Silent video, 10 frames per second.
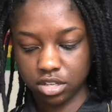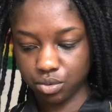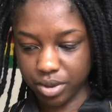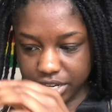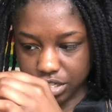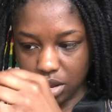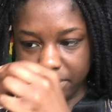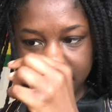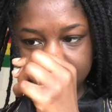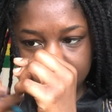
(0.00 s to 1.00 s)
which are
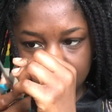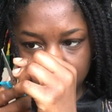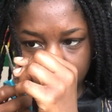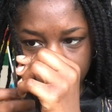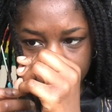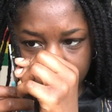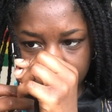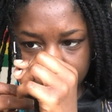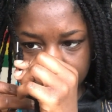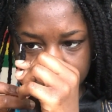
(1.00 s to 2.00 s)
basically where
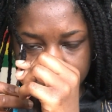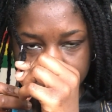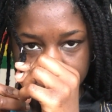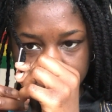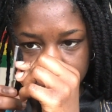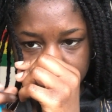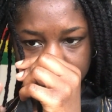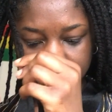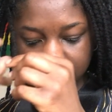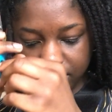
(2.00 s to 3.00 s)

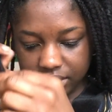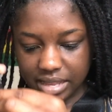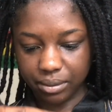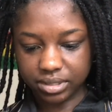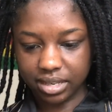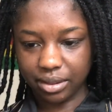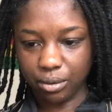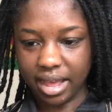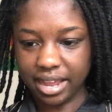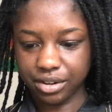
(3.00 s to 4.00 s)
there was a little
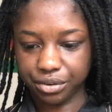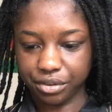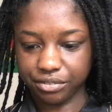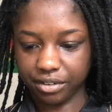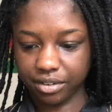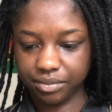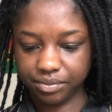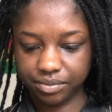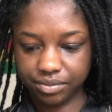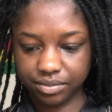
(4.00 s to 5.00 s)
handover
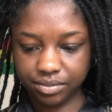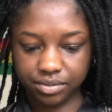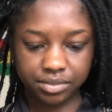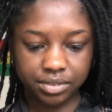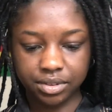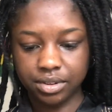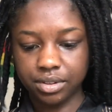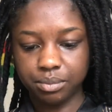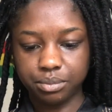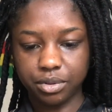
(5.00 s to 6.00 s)

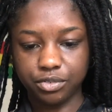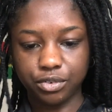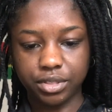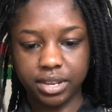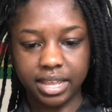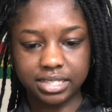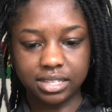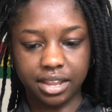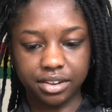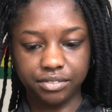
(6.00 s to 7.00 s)
before the next
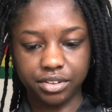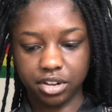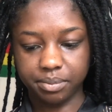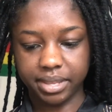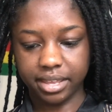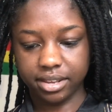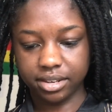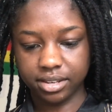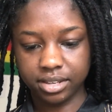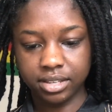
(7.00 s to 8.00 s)
line of yarn began.
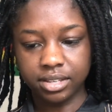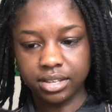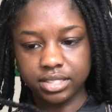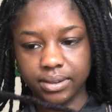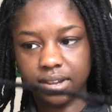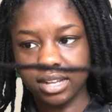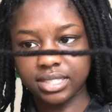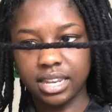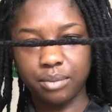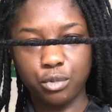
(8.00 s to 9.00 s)
So I can't
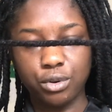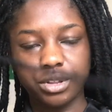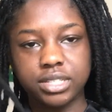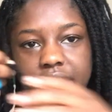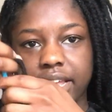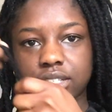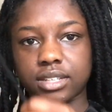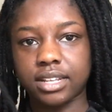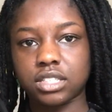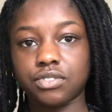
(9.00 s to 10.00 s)
see any more loose ends, so
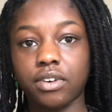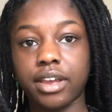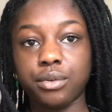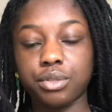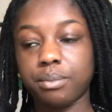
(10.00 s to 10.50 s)
that's fine with